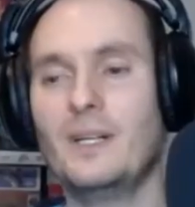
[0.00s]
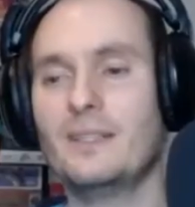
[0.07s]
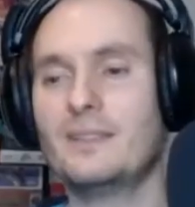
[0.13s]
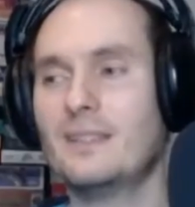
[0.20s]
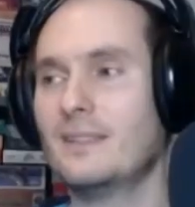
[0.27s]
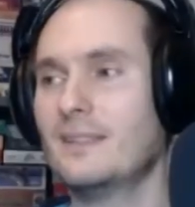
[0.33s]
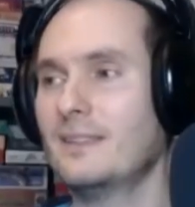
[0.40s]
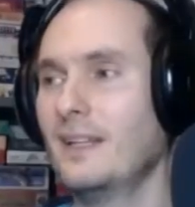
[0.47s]
well,
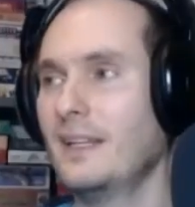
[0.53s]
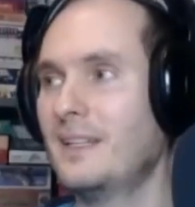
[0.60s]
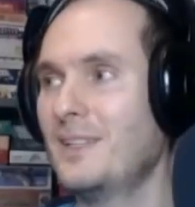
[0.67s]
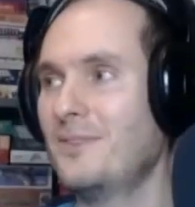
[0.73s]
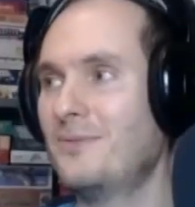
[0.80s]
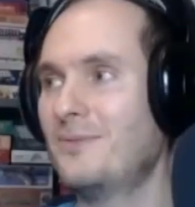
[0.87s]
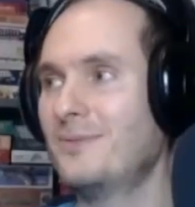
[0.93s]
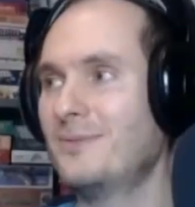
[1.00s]
the, like
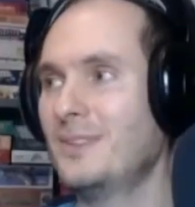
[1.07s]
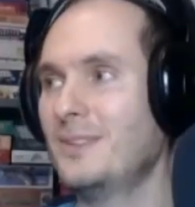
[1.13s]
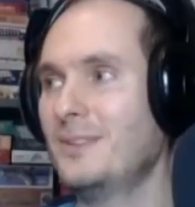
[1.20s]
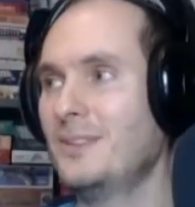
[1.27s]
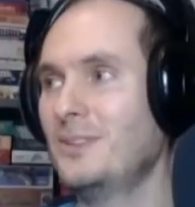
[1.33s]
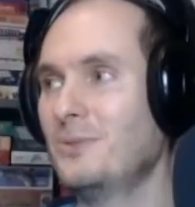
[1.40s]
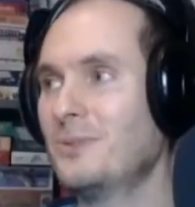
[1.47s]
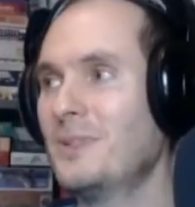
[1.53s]

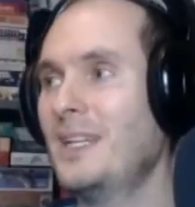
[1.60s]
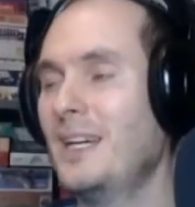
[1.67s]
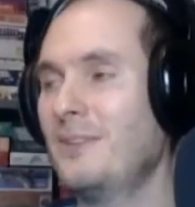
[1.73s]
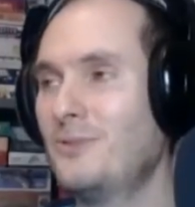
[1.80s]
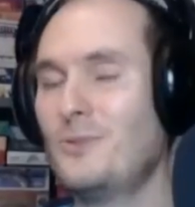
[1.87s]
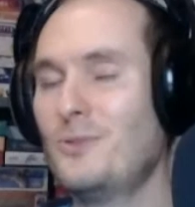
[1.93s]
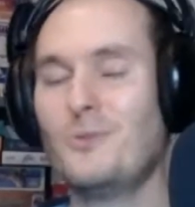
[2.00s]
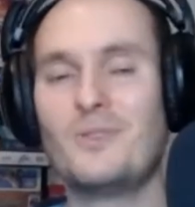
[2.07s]
you really
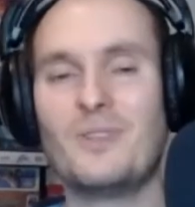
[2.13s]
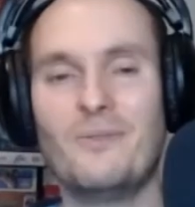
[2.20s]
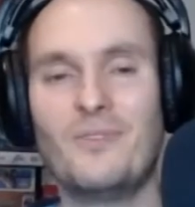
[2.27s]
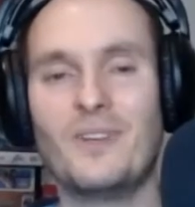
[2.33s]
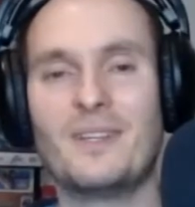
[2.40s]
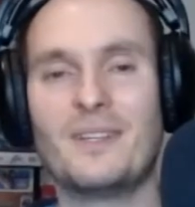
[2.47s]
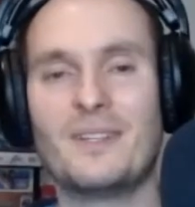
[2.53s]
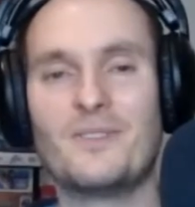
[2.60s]
have to do
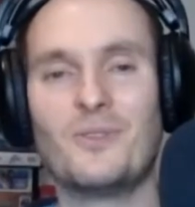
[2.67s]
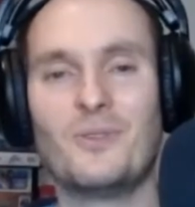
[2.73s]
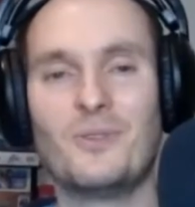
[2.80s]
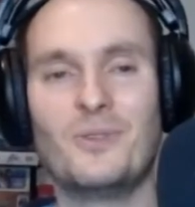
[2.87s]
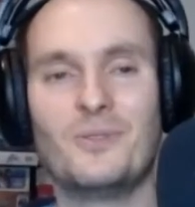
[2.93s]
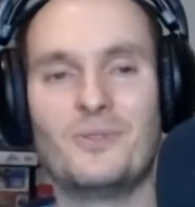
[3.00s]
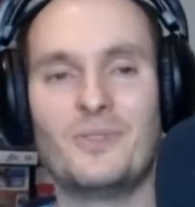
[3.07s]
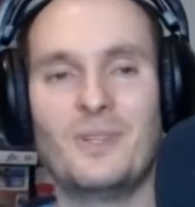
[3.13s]
something that sort
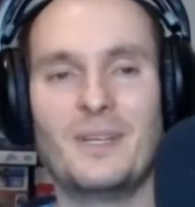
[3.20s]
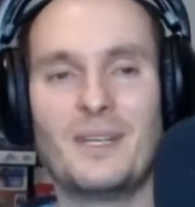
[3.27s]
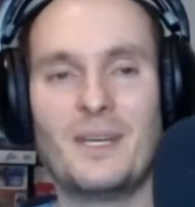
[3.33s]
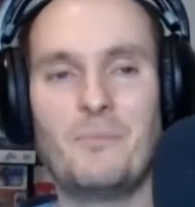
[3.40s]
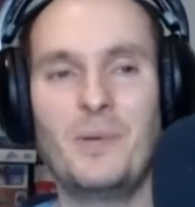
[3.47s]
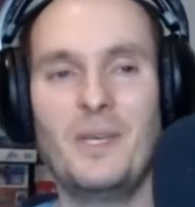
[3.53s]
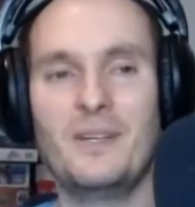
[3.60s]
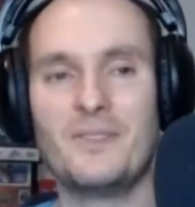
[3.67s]
of like
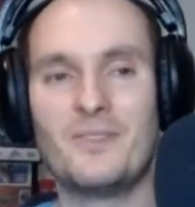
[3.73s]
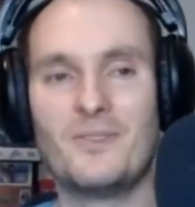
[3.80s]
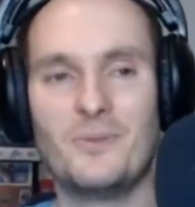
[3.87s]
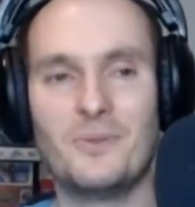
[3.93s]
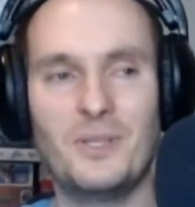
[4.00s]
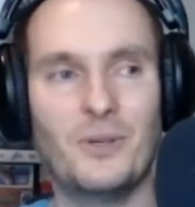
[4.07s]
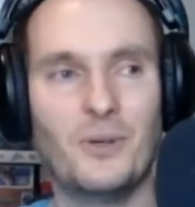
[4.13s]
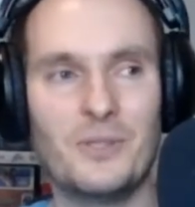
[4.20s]
appeals
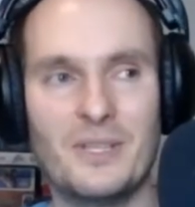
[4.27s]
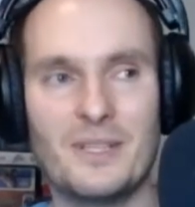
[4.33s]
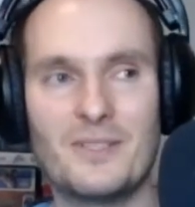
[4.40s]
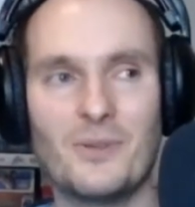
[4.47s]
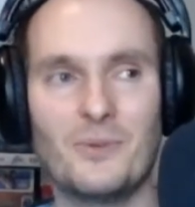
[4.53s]
to the audience.